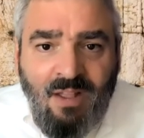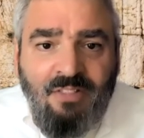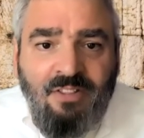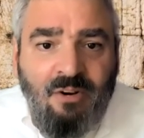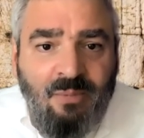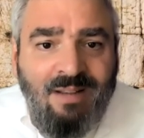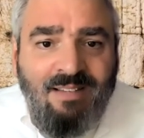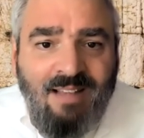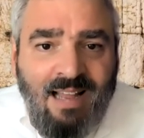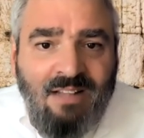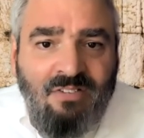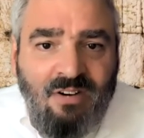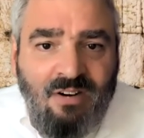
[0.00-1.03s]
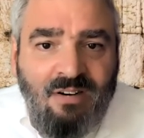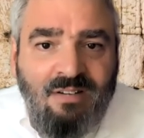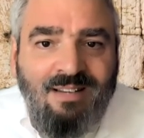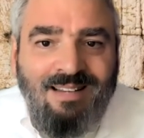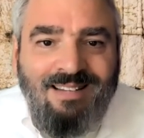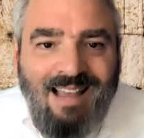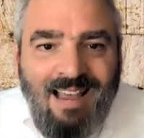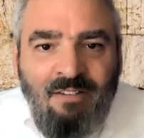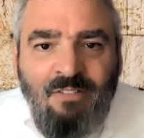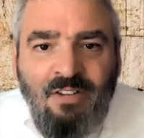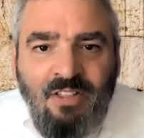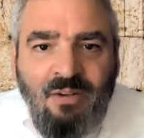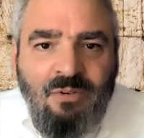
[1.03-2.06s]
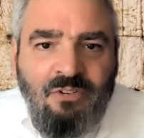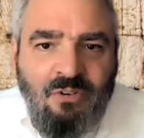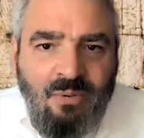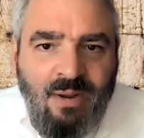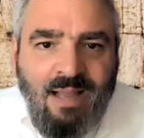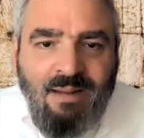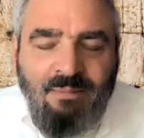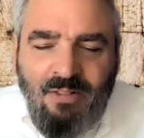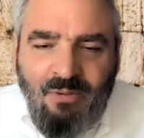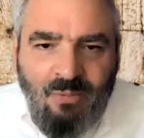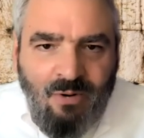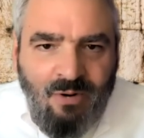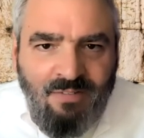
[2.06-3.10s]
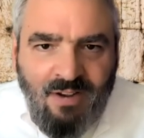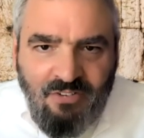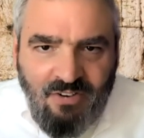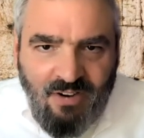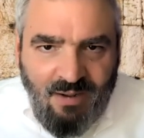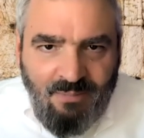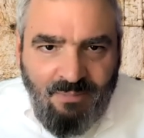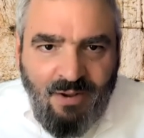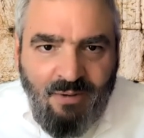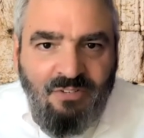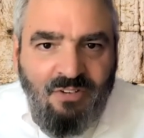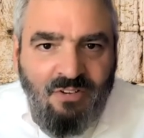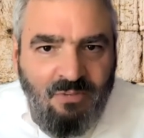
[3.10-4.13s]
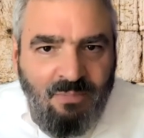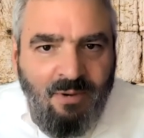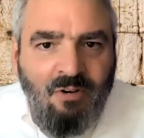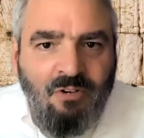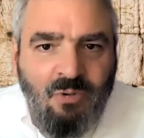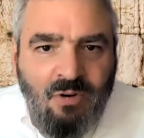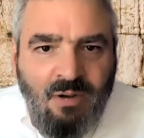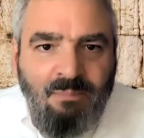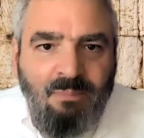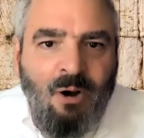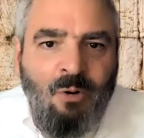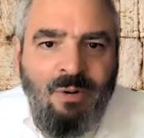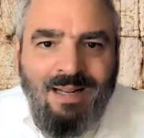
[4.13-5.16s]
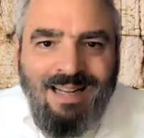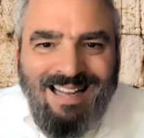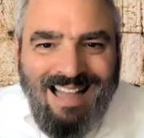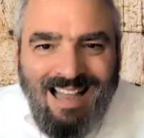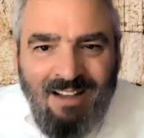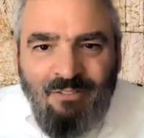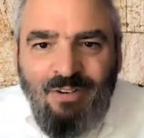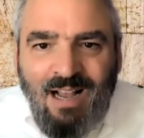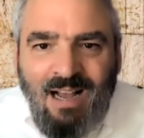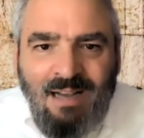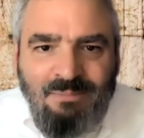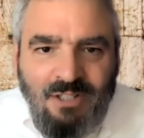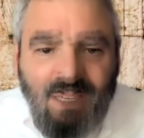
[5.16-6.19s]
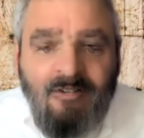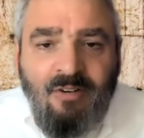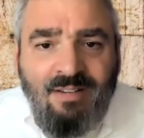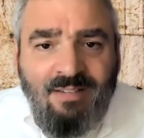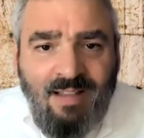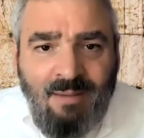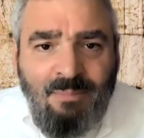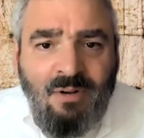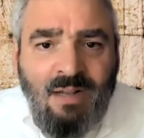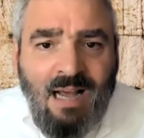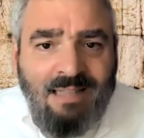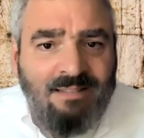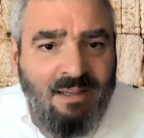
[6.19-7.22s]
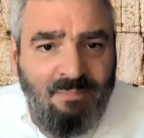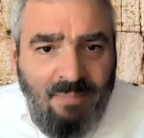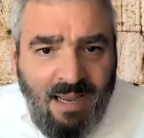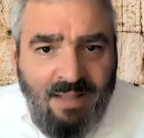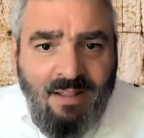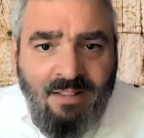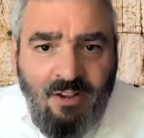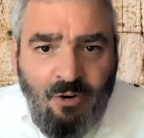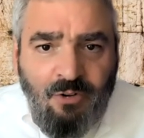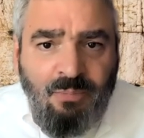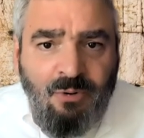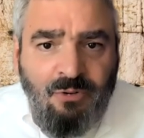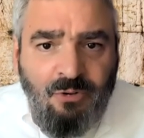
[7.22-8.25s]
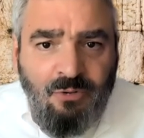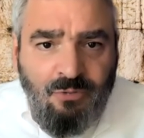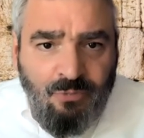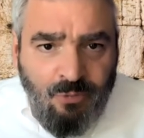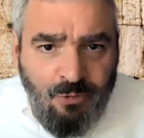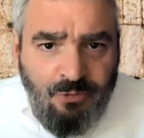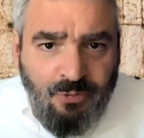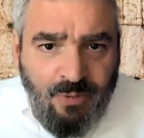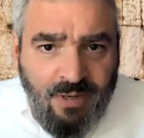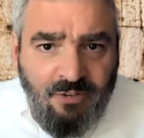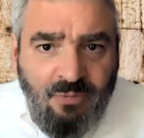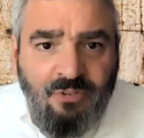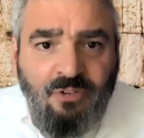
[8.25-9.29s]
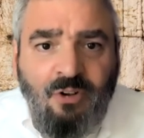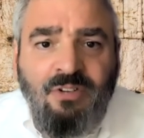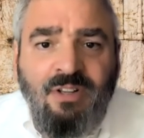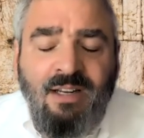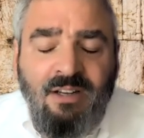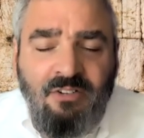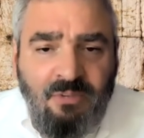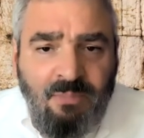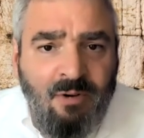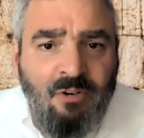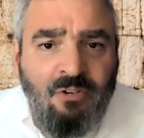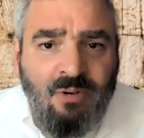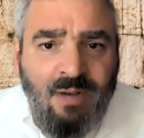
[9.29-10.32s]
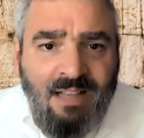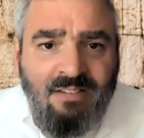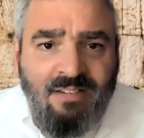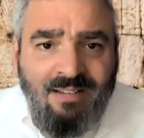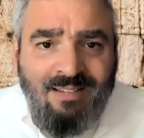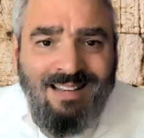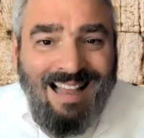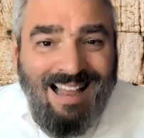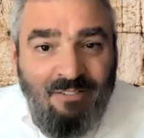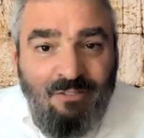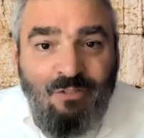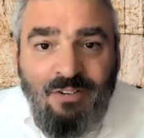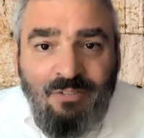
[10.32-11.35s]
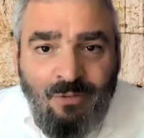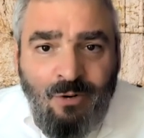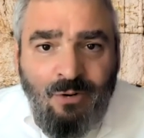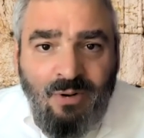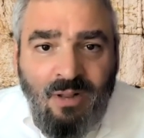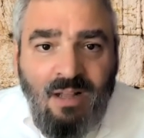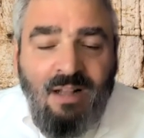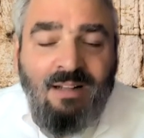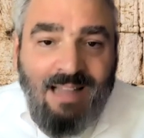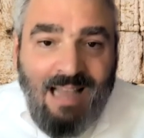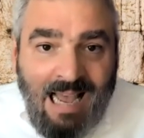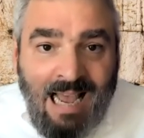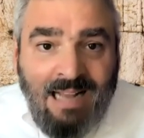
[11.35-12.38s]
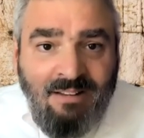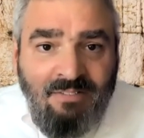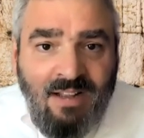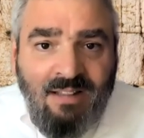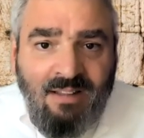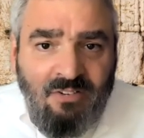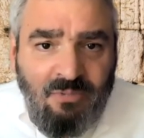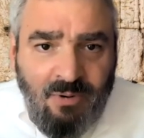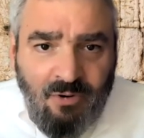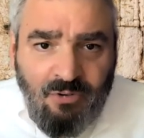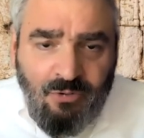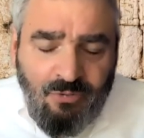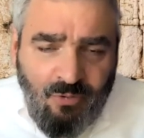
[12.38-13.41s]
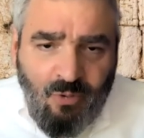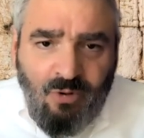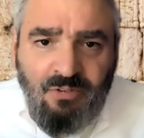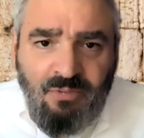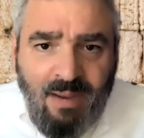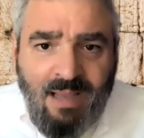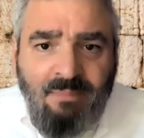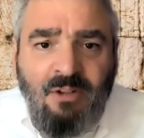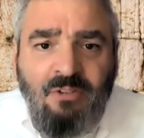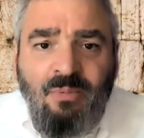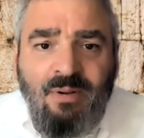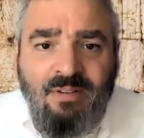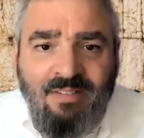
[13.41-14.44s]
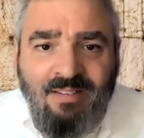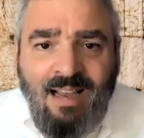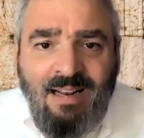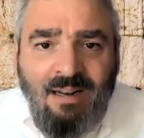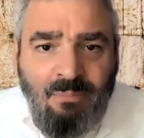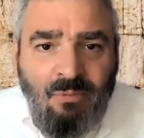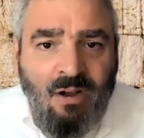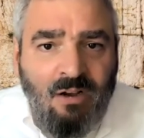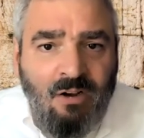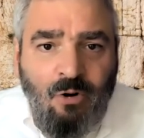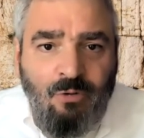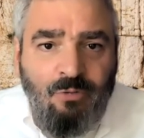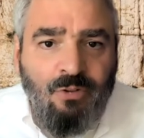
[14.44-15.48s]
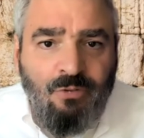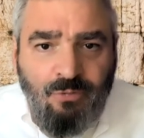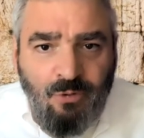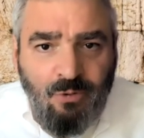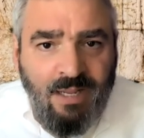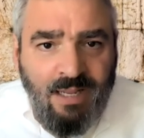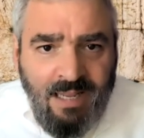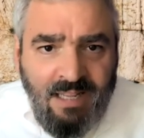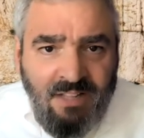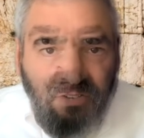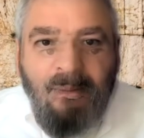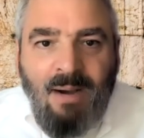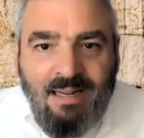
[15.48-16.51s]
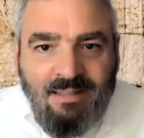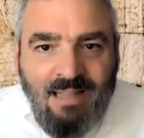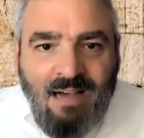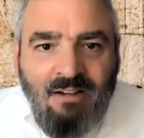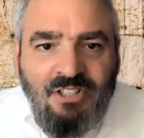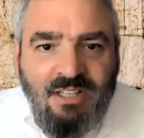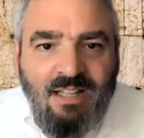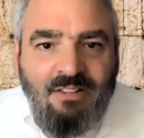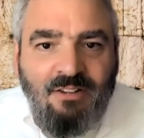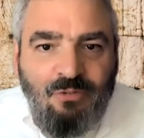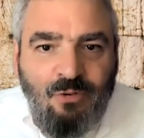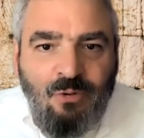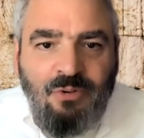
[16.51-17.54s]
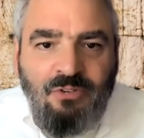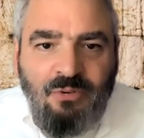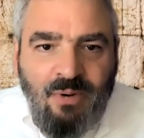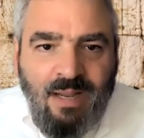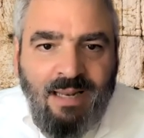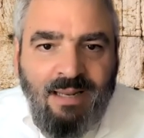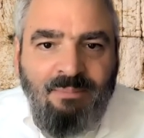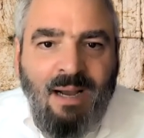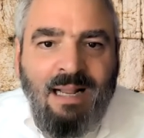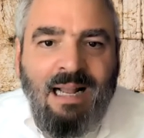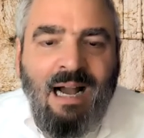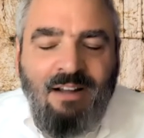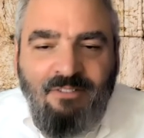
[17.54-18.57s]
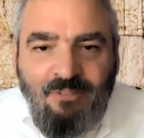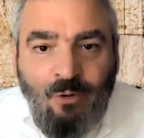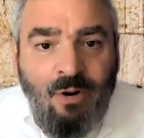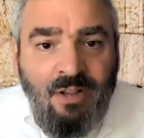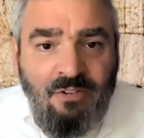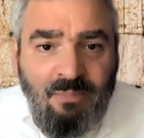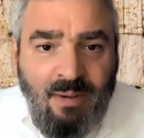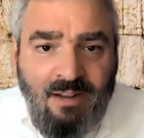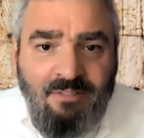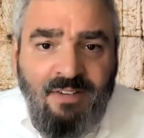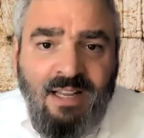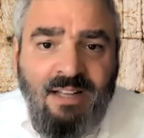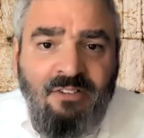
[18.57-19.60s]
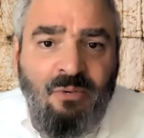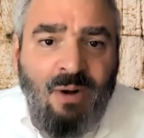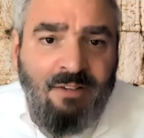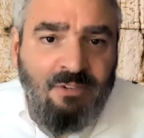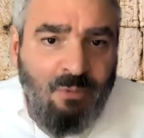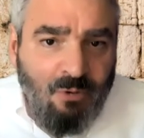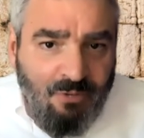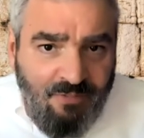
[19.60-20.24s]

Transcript: The Ari's answer, since everything was created by the word of Hashem, there is a spiritual component in every object. For example, God's command that the earth produce fruit trees resulted in a spiritual essence in every fruit. To activate this spiritual force, man must recite a bracha over the fruit he eats. By acknowledging that the fruit was created by God for his benefit, he derives both